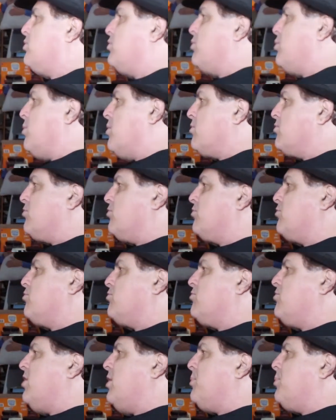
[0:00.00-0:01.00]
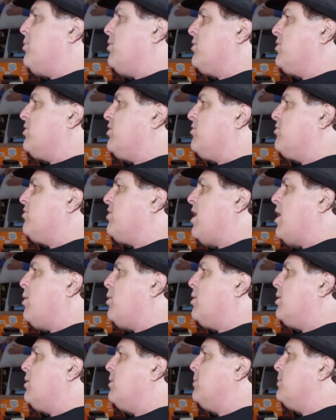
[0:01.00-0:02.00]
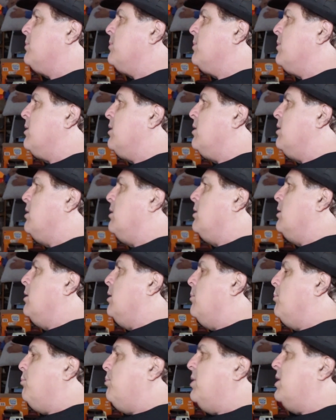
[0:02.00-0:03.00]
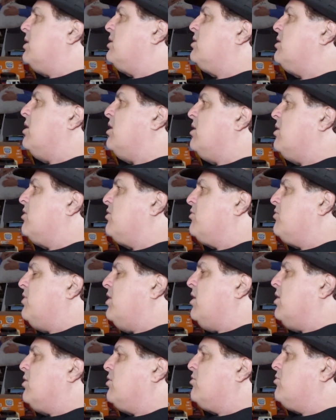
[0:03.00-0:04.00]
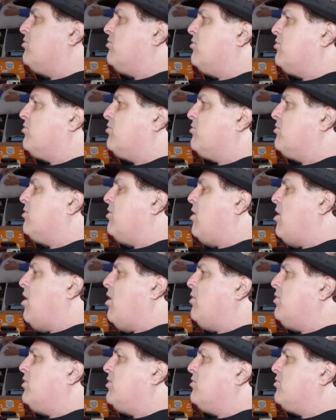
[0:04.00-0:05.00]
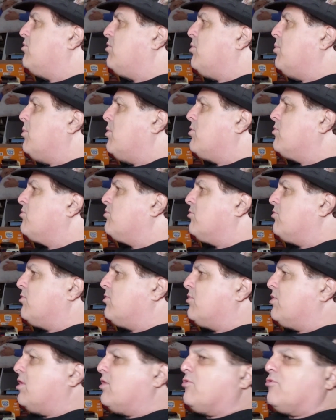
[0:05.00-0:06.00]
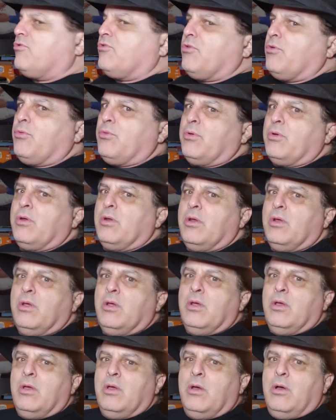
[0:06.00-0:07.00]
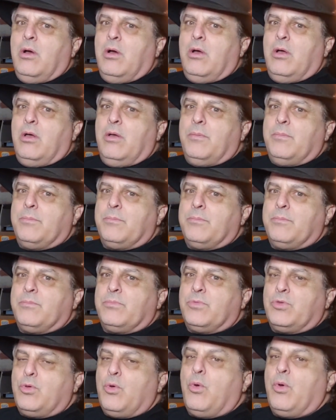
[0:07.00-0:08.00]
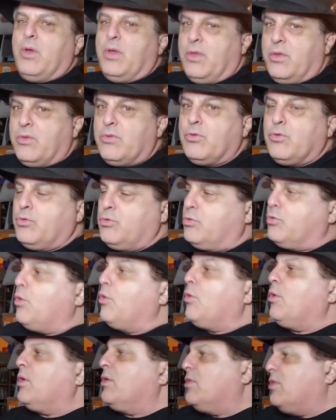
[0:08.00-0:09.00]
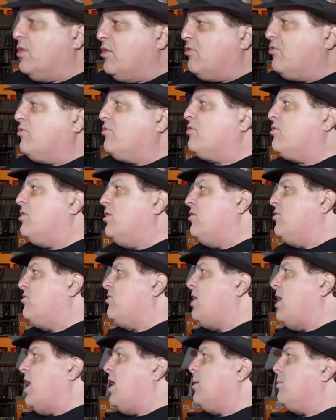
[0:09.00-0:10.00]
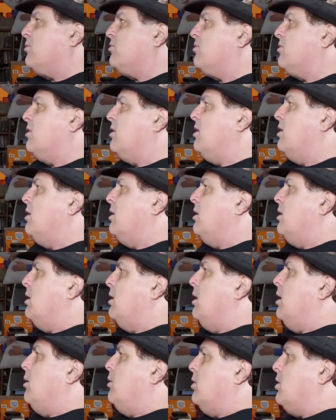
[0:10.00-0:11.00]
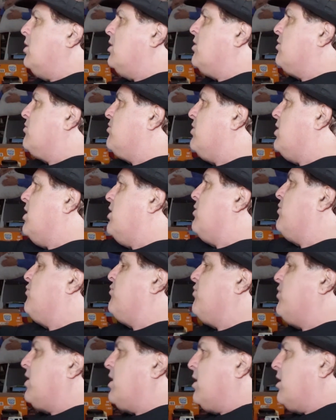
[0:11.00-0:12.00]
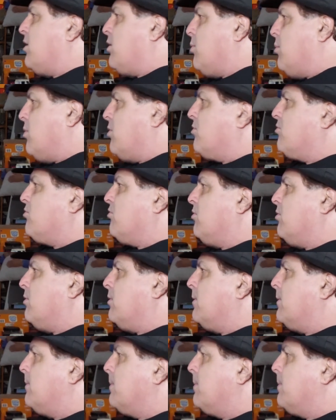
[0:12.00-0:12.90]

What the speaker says: the commercials are cheaper at this hour. But still, it's just all these commercials that they shoot during these times. Look at this, another freaking commercial.